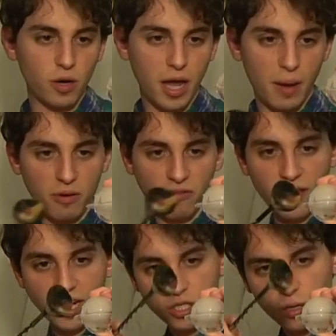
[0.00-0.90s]
you are not
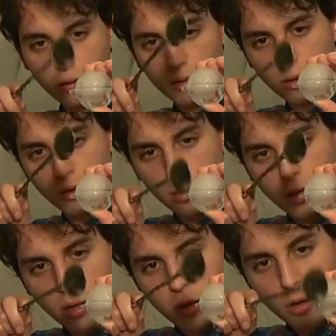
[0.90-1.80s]
perfection,
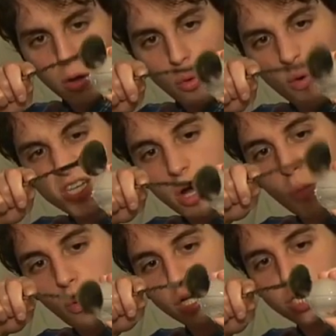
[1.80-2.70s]
we
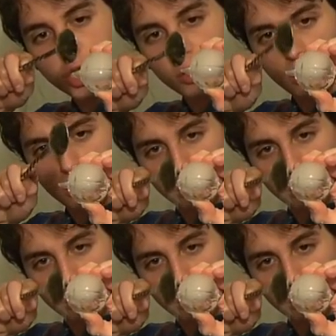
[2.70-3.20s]
don't want you.